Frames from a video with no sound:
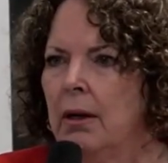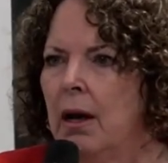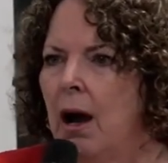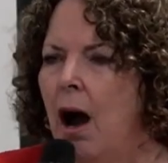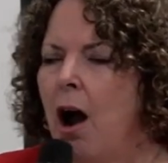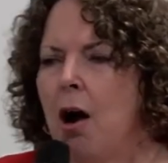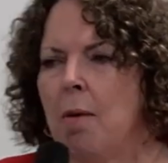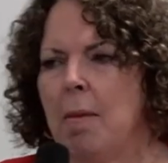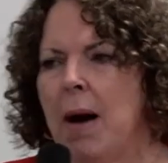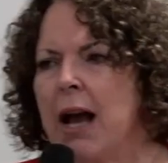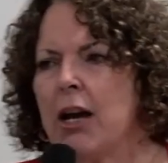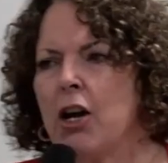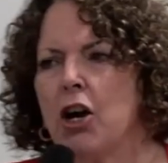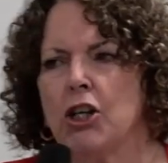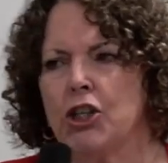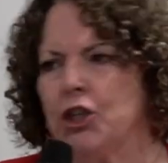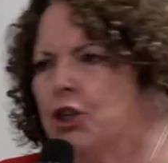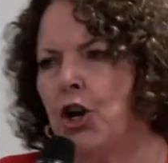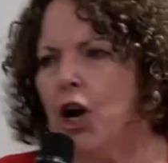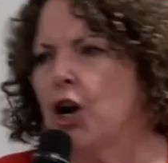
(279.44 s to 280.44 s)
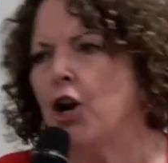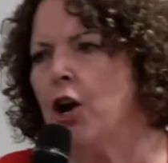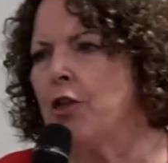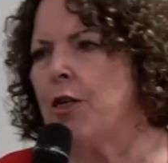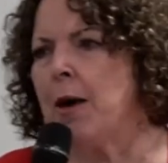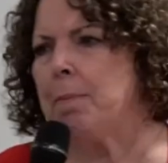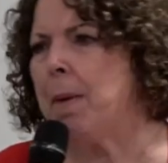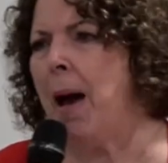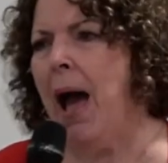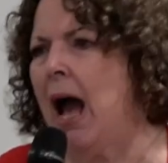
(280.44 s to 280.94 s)
Oh my gosh, you don't know
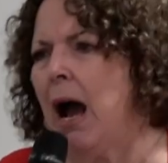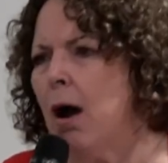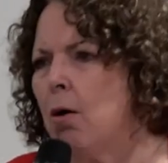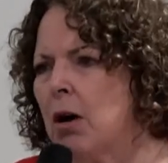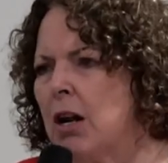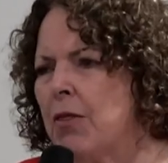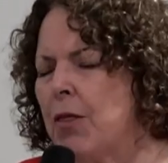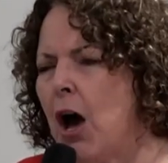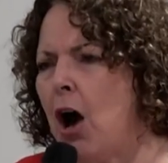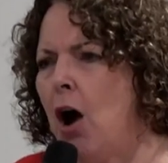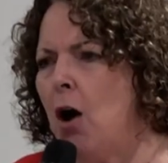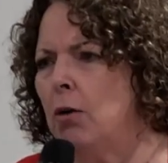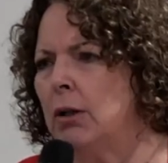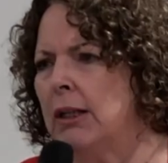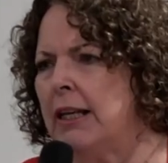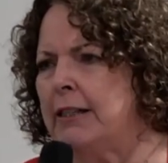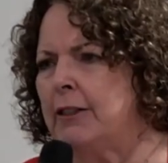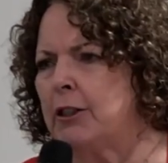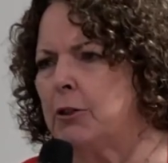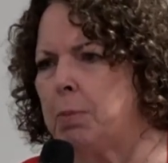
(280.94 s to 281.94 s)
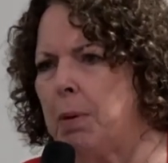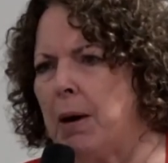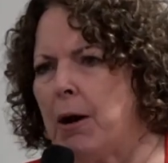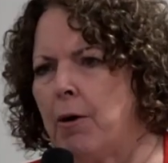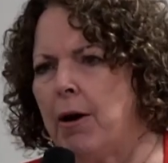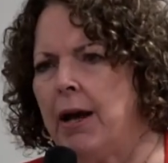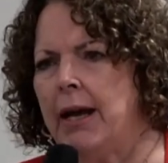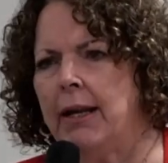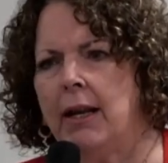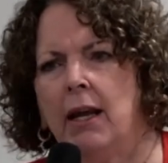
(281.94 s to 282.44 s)
the power of the Holy
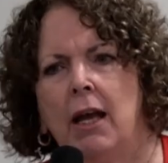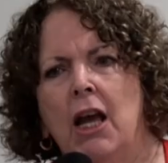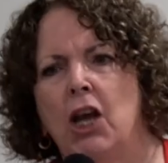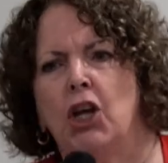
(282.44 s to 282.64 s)
Spirit.